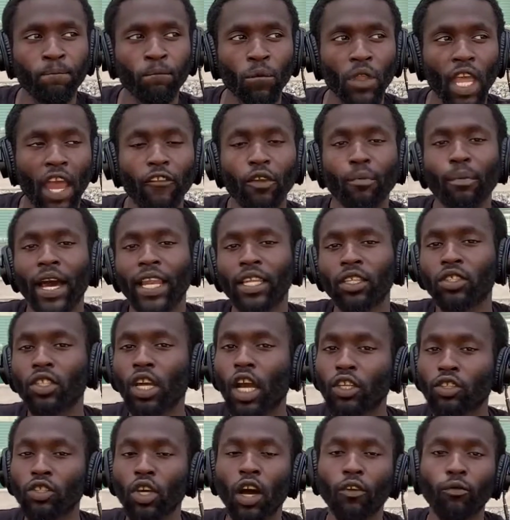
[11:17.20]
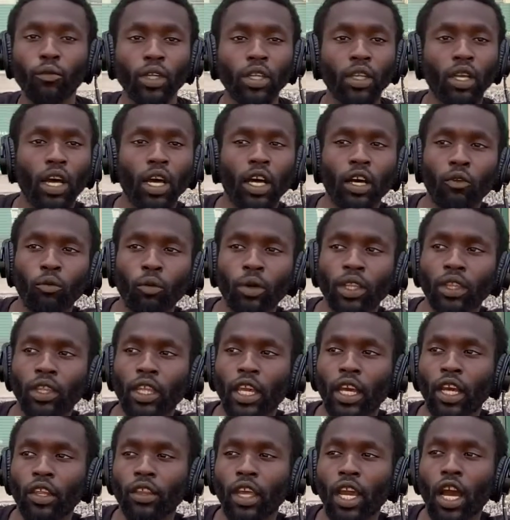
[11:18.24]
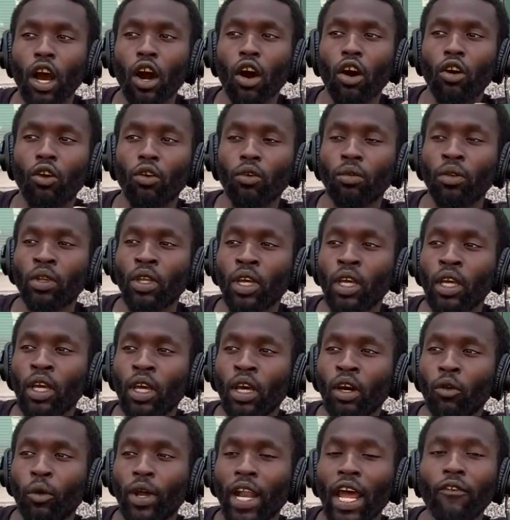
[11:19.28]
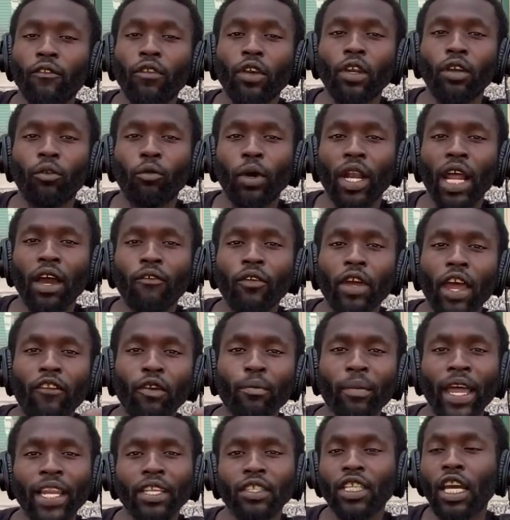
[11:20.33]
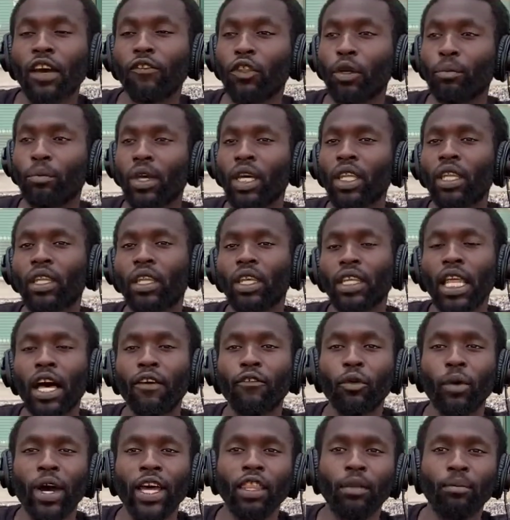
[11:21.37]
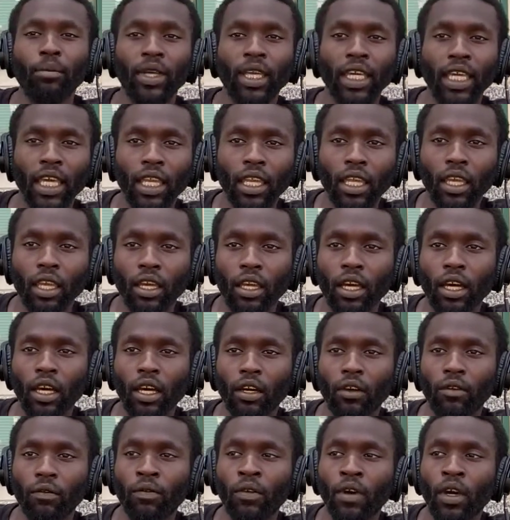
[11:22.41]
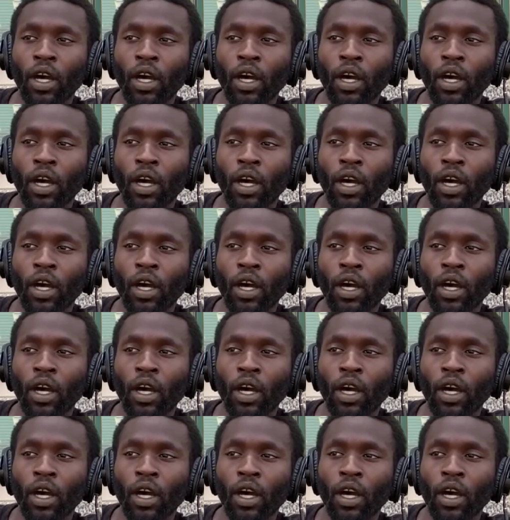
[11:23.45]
everybody starts off with their own whatever everybody's comfortability level at the beginning of